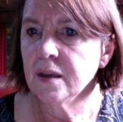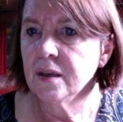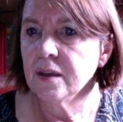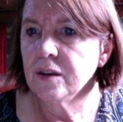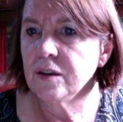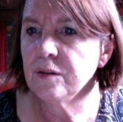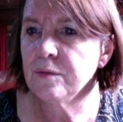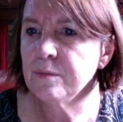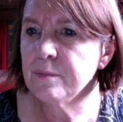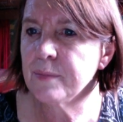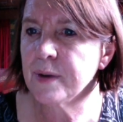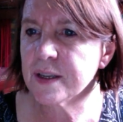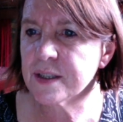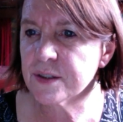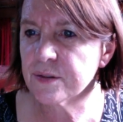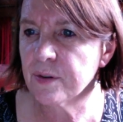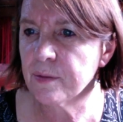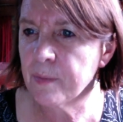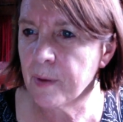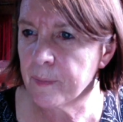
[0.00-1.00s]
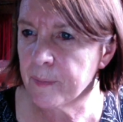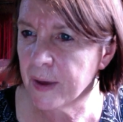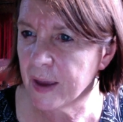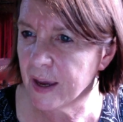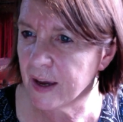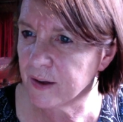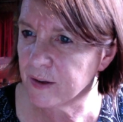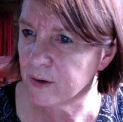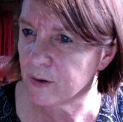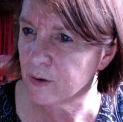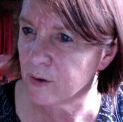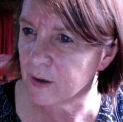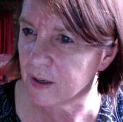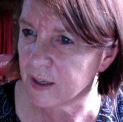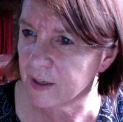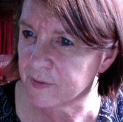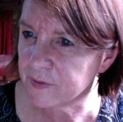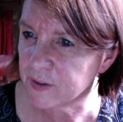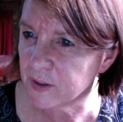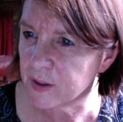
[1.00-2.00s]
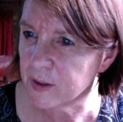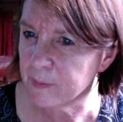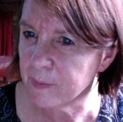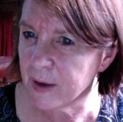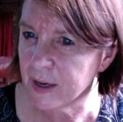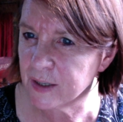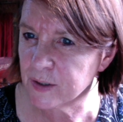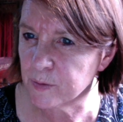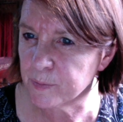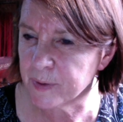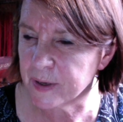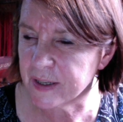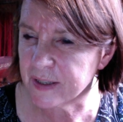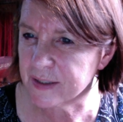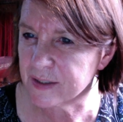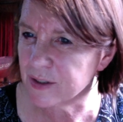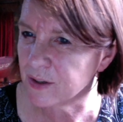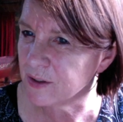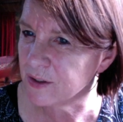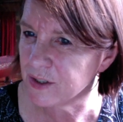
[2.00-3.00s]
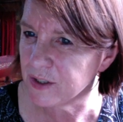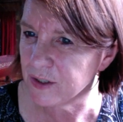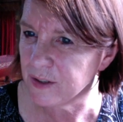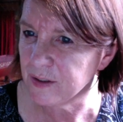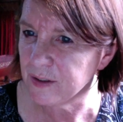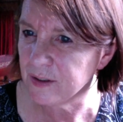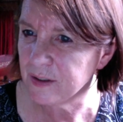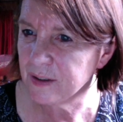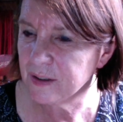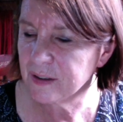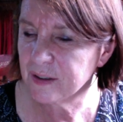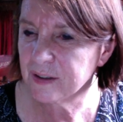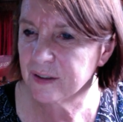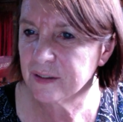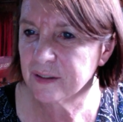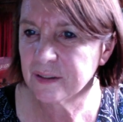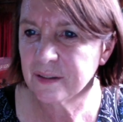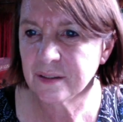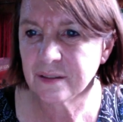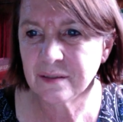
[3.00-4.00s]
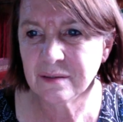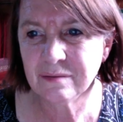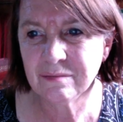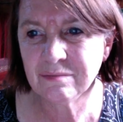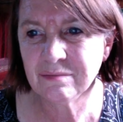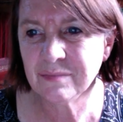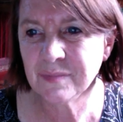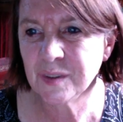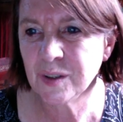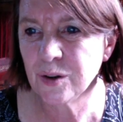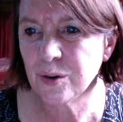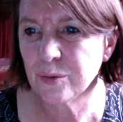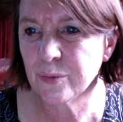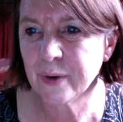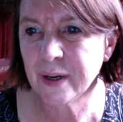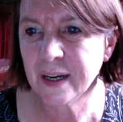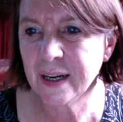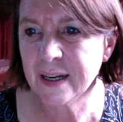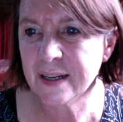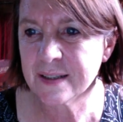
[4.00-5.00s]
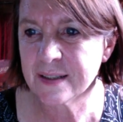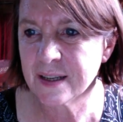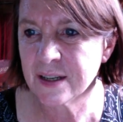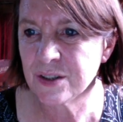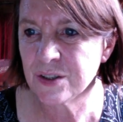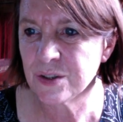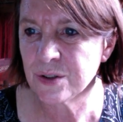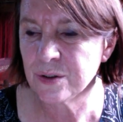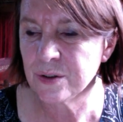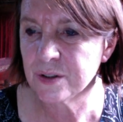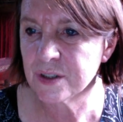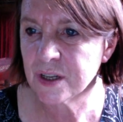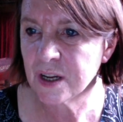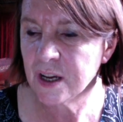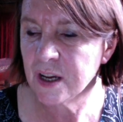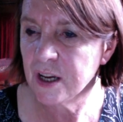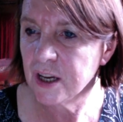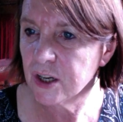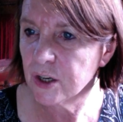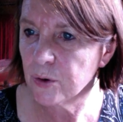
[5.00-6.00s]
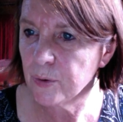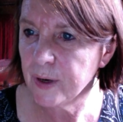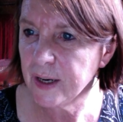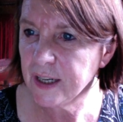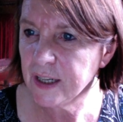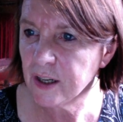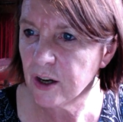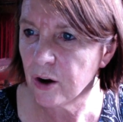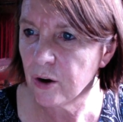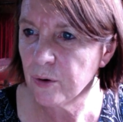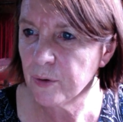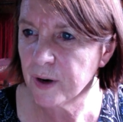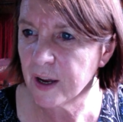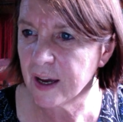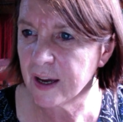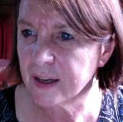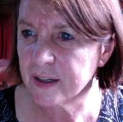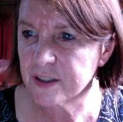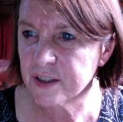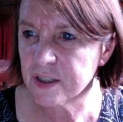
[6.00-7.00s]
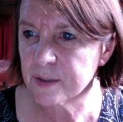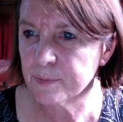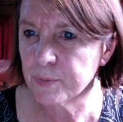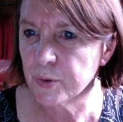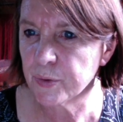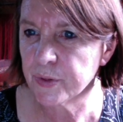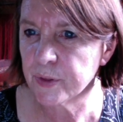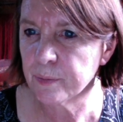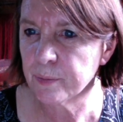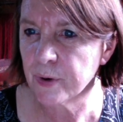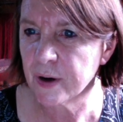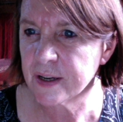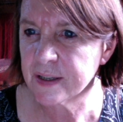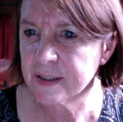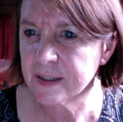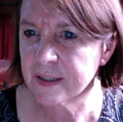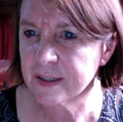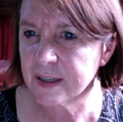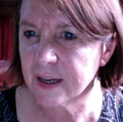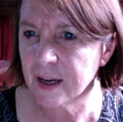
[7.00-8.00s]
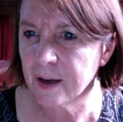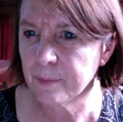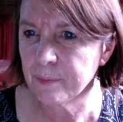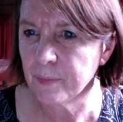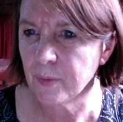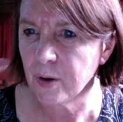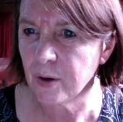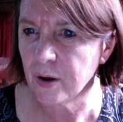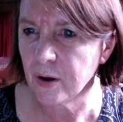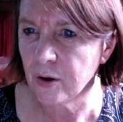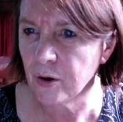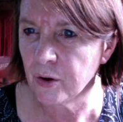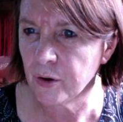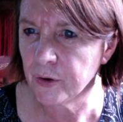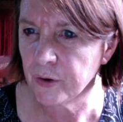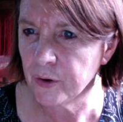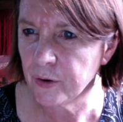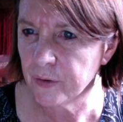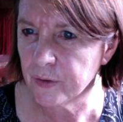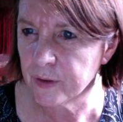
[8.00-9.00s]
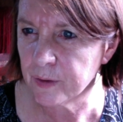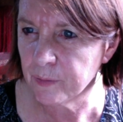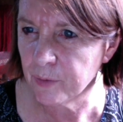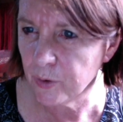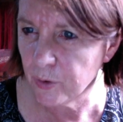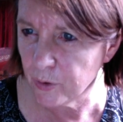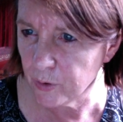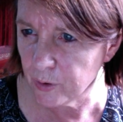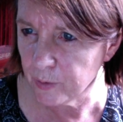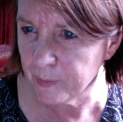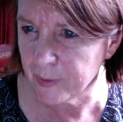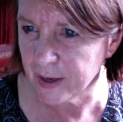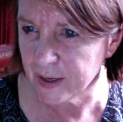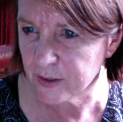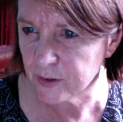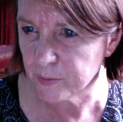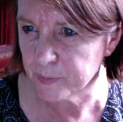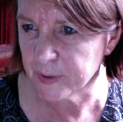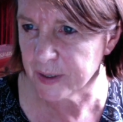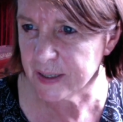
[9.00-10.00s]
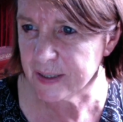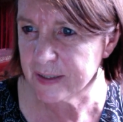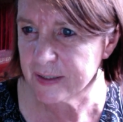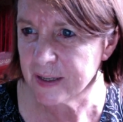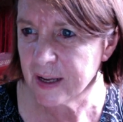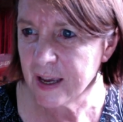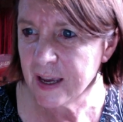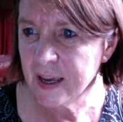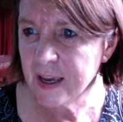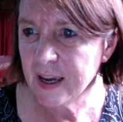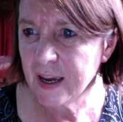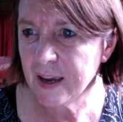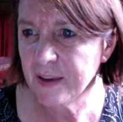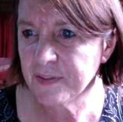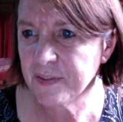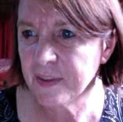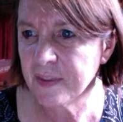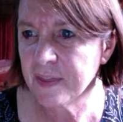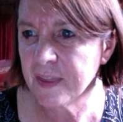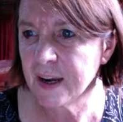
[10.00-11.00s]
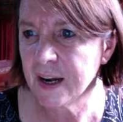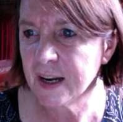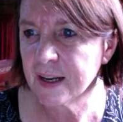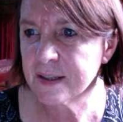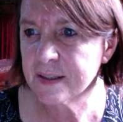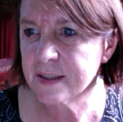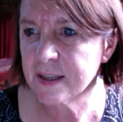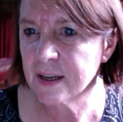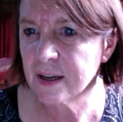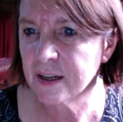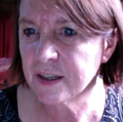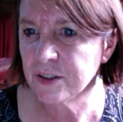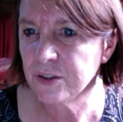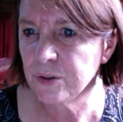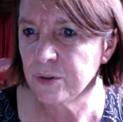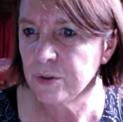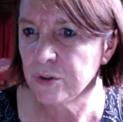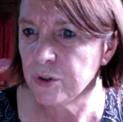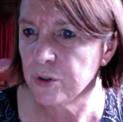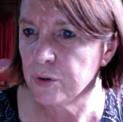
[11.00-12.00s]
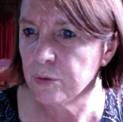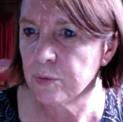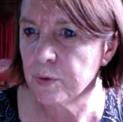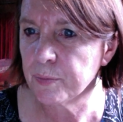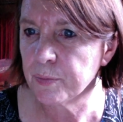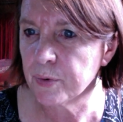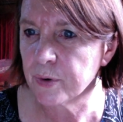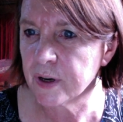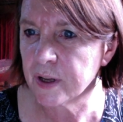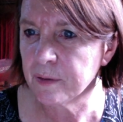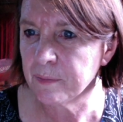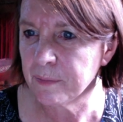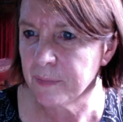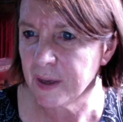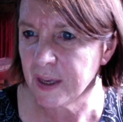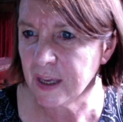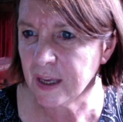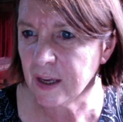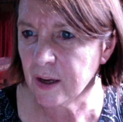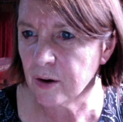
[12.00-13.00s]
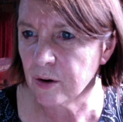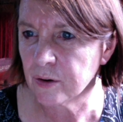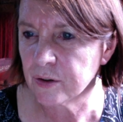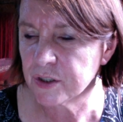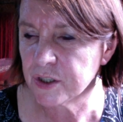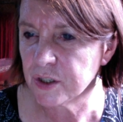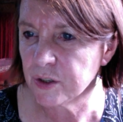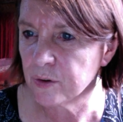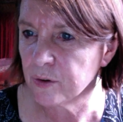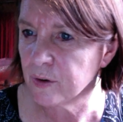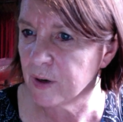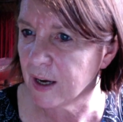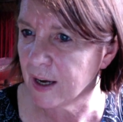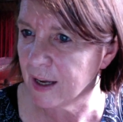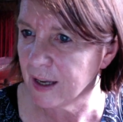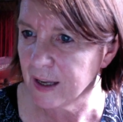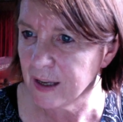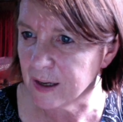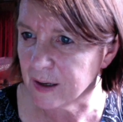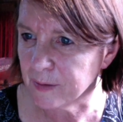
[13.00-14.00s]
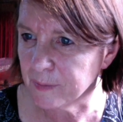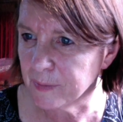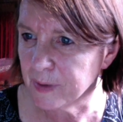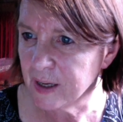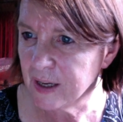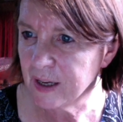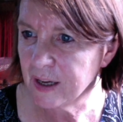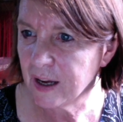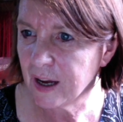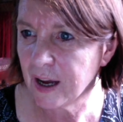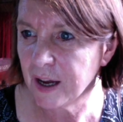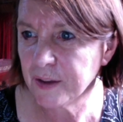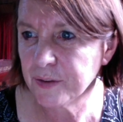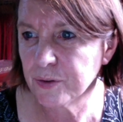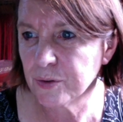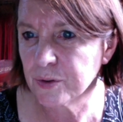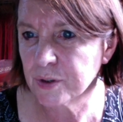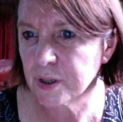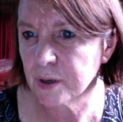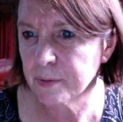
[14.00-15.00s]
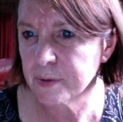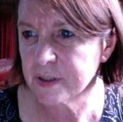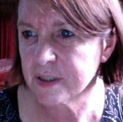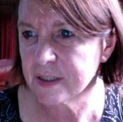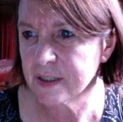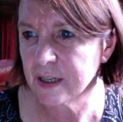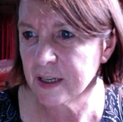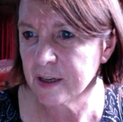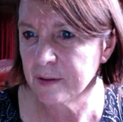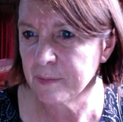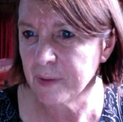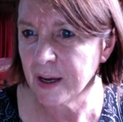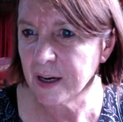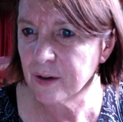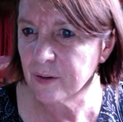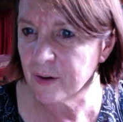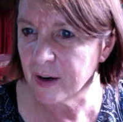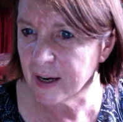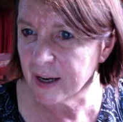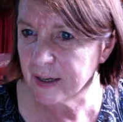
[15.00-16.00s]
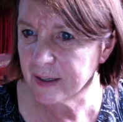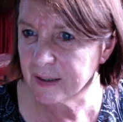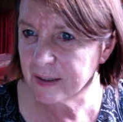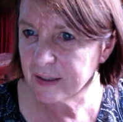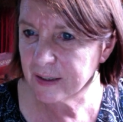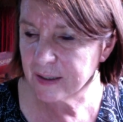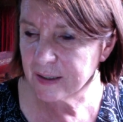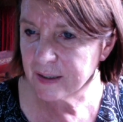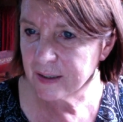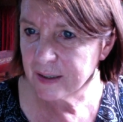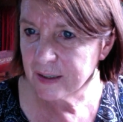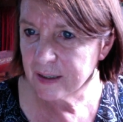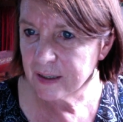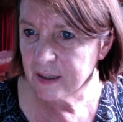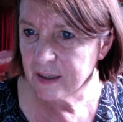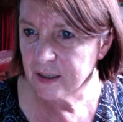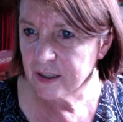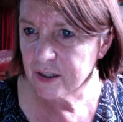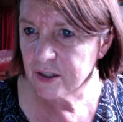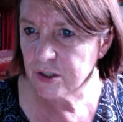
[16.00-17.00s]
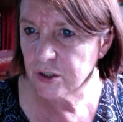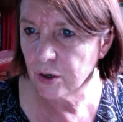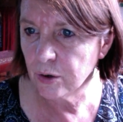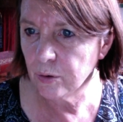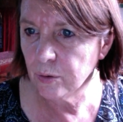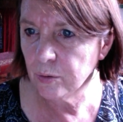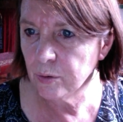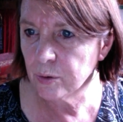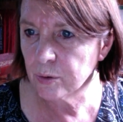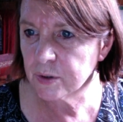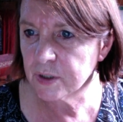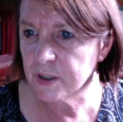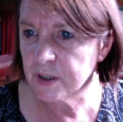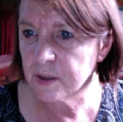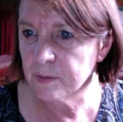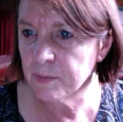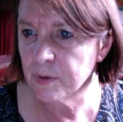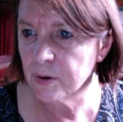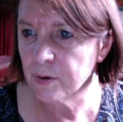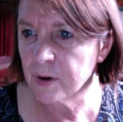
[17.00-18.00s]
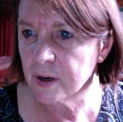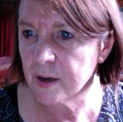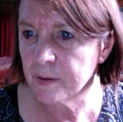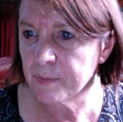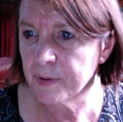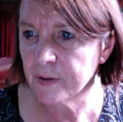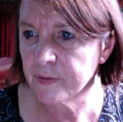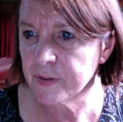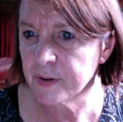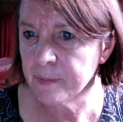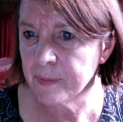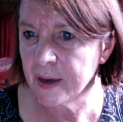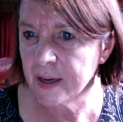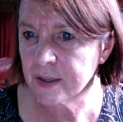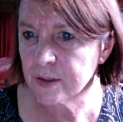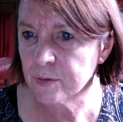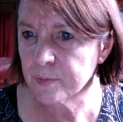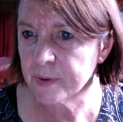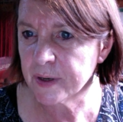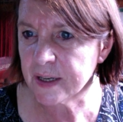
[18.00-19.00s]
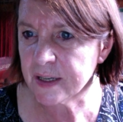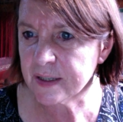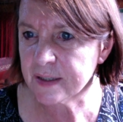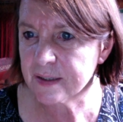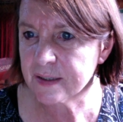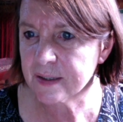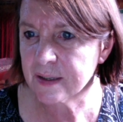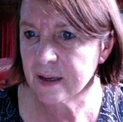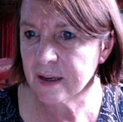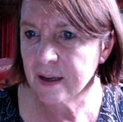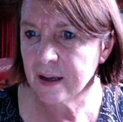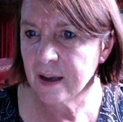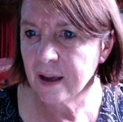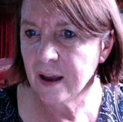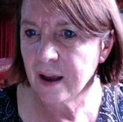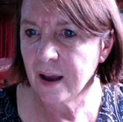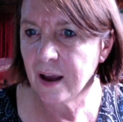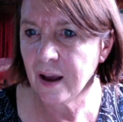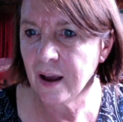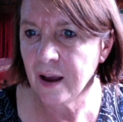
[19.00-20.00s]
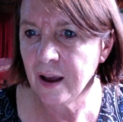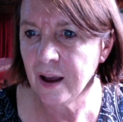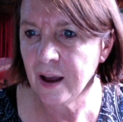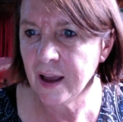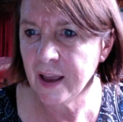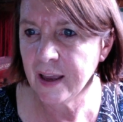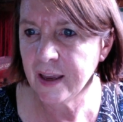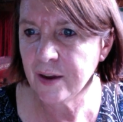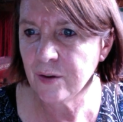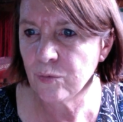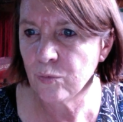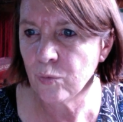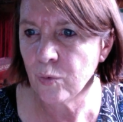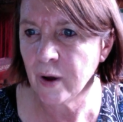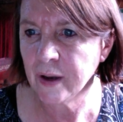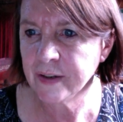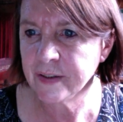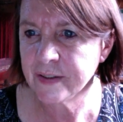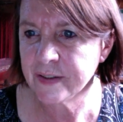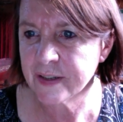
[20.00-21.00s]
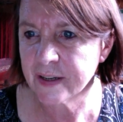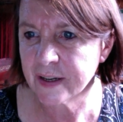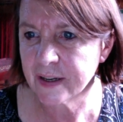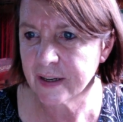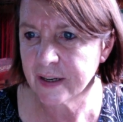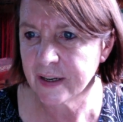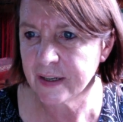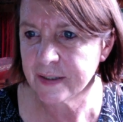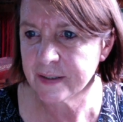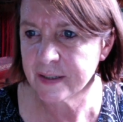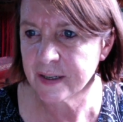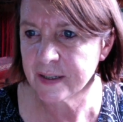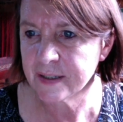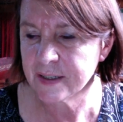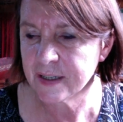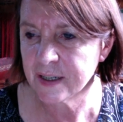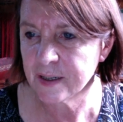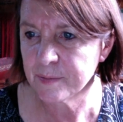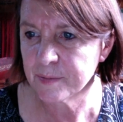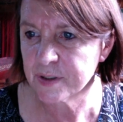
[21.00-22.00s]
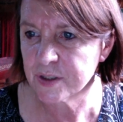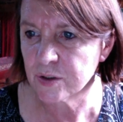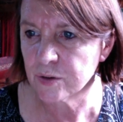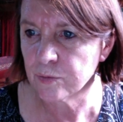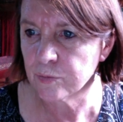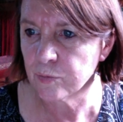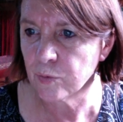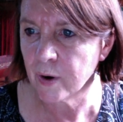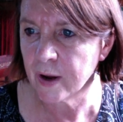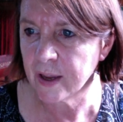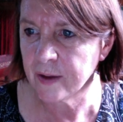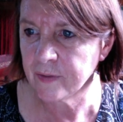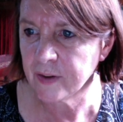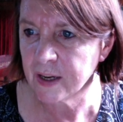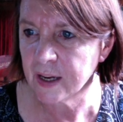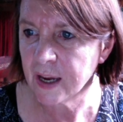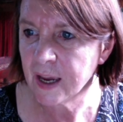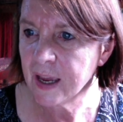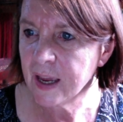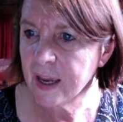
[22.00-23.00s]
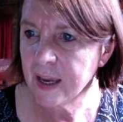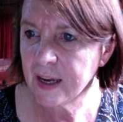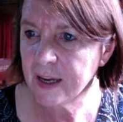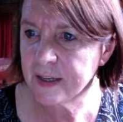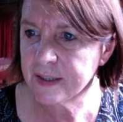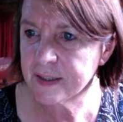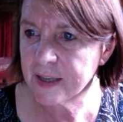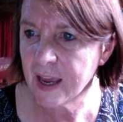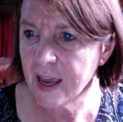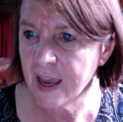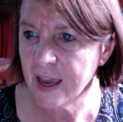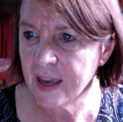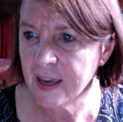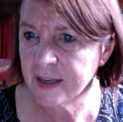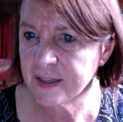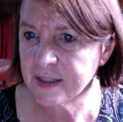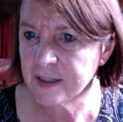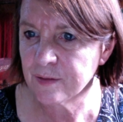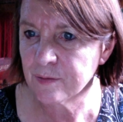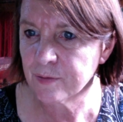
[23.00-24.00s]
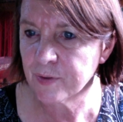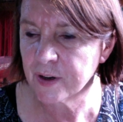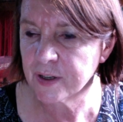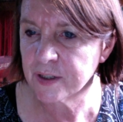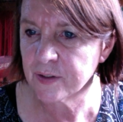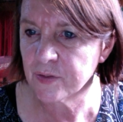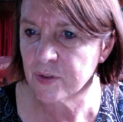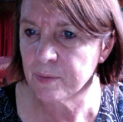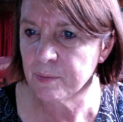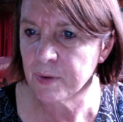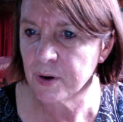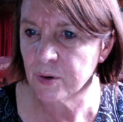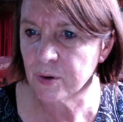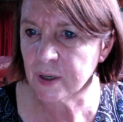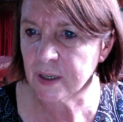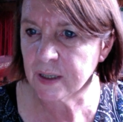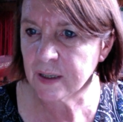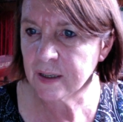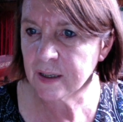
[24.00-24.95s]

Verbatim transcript: You must remember how you got left on the mantelpiece, don't you? Not really, said Jute. Queen Coldheart just put the bracelet up on the, her mantelpiece, and then the next thing I knew, you were putting me onto your arm. I thought I was still in Magran. Toll looked at the mirror above the mantelpiece. I wonder, he said to himself, waving his hand in front of the mirror.